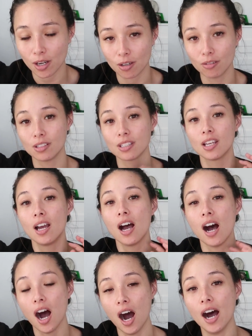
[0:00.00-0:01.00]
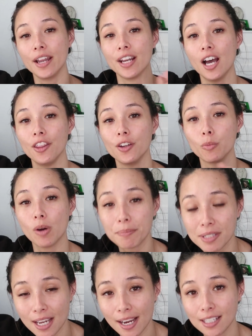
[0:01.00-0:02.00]
codes on other
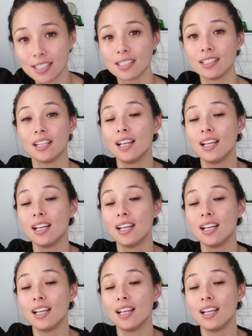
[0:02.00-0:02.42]
websites.